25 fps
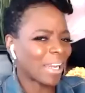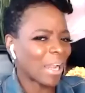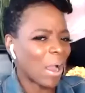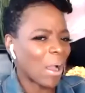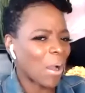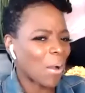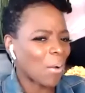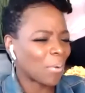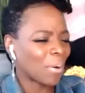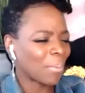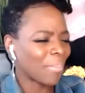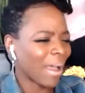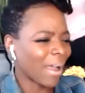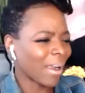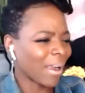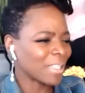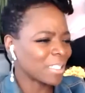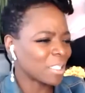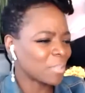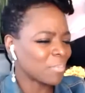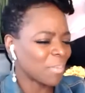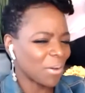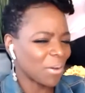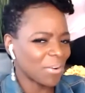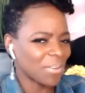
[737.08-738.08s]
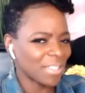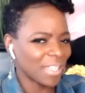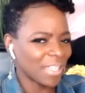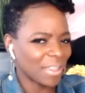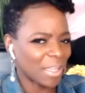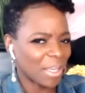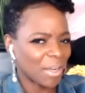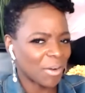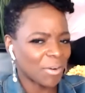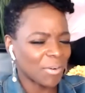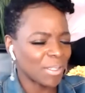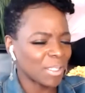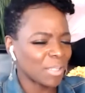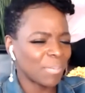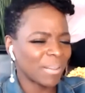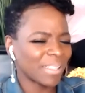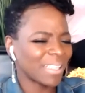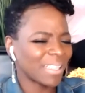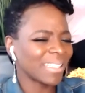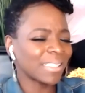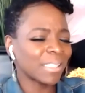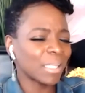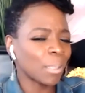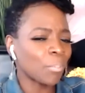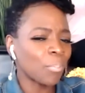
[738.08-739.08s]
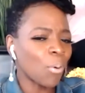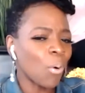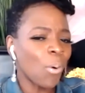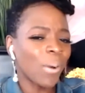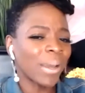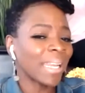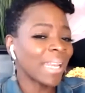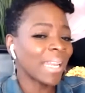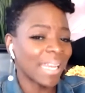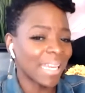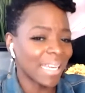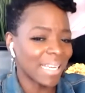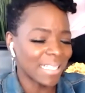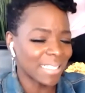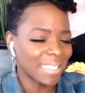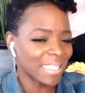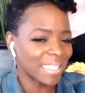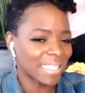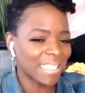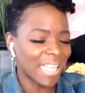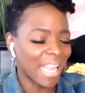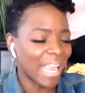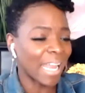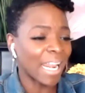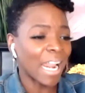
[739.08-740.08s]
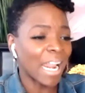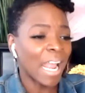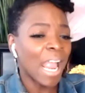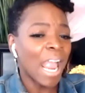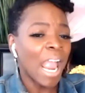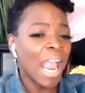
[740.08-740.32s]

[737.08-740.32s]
and on about conspiracy theories, but the point is that